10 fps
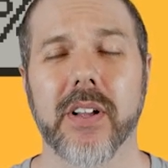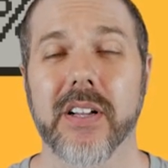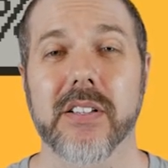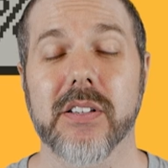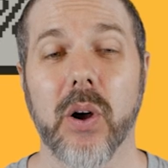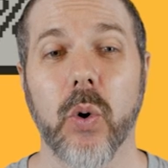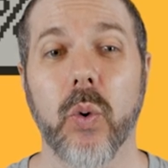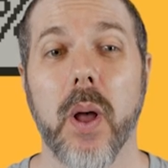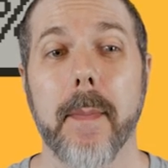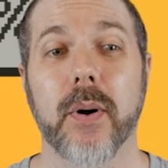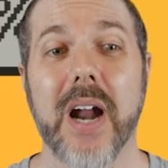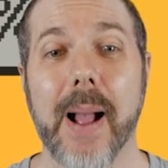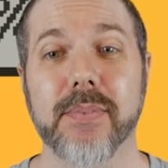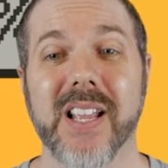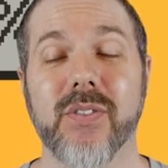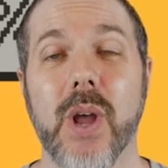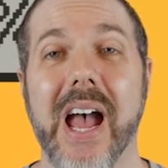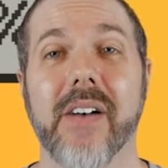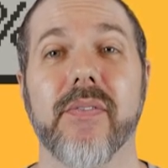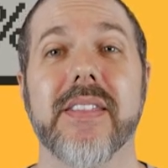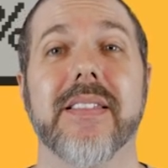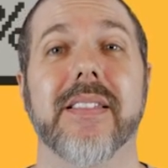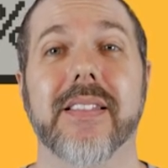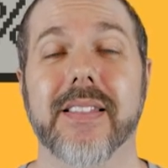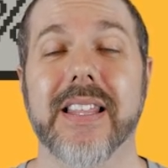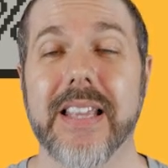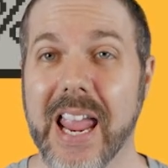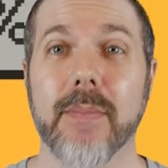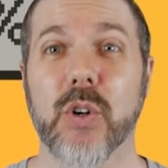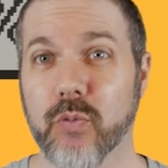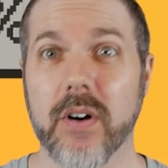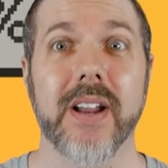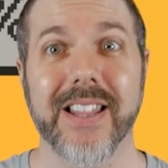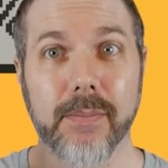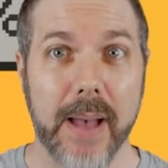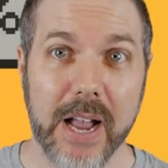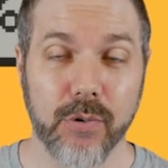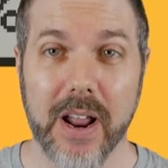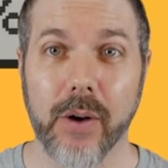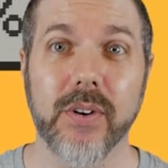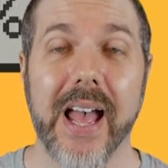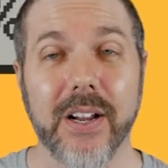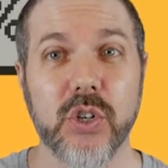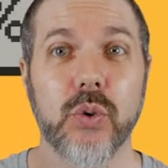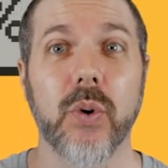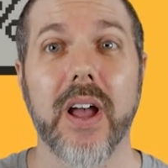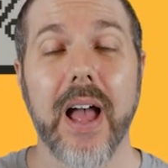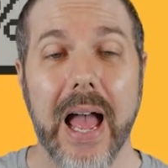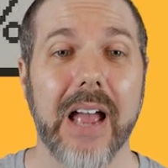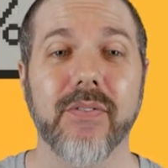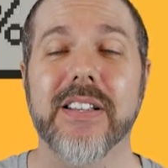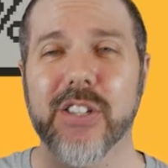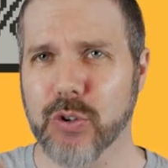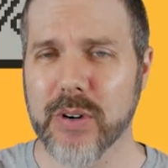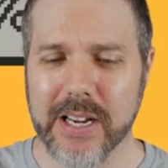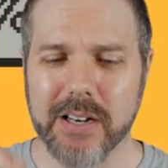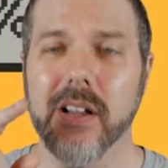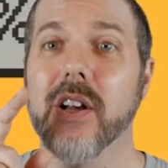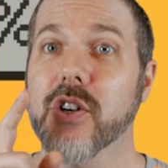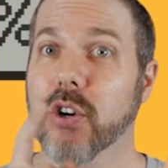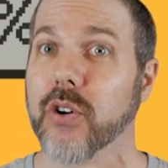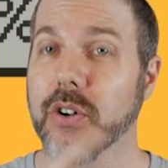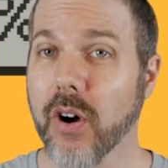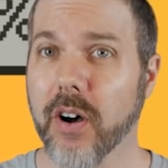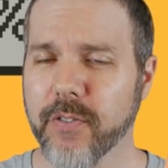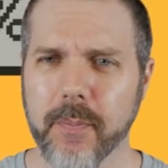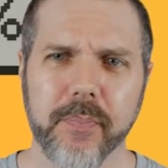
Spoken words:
So perhaps if you have the game to run in the background as you have the screen turned off,